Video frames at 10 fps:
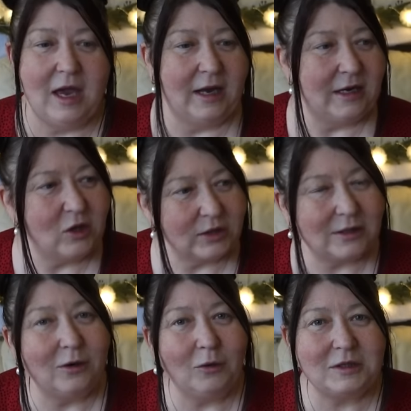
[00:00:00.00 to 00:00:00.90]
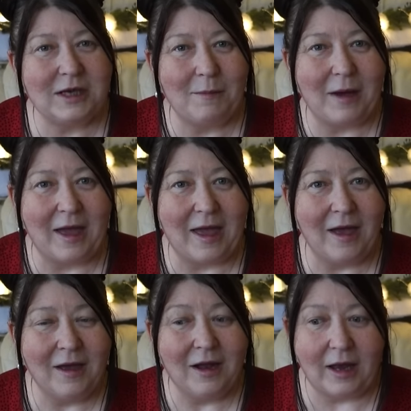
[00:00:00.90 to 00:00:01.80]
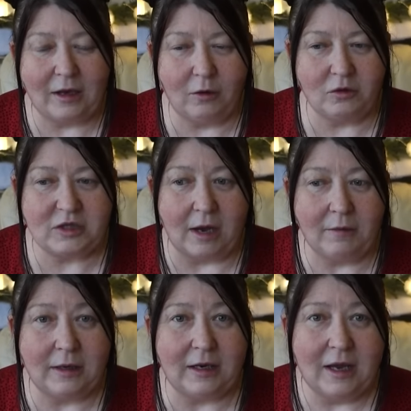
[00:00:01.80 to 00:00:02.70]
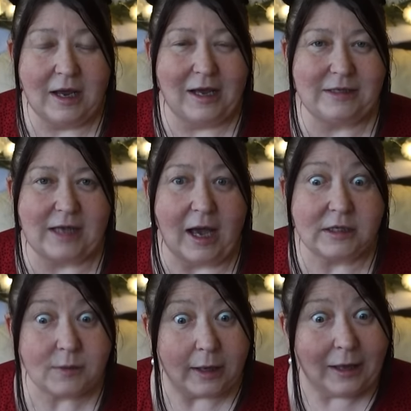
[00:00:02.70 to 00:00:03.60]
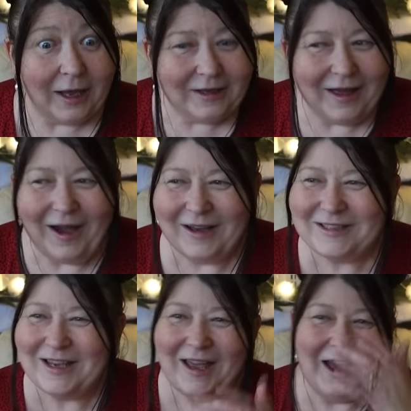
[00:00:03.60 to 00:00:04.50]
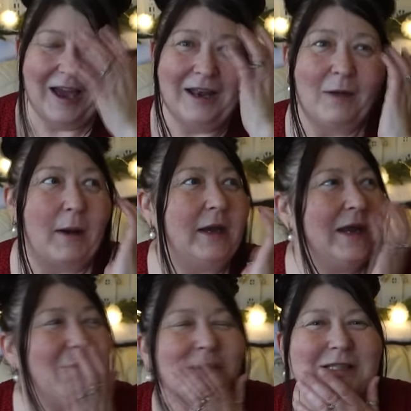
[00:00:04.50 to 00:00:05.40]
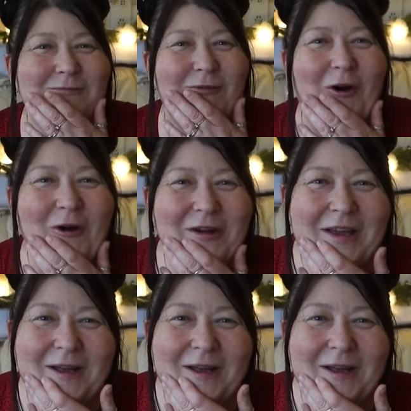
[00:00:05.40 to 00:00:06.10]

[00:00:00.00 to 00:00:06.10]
and he just looked at my hair, like looked down, and his eyes went like that, and I went, "Hey, what's wrong?"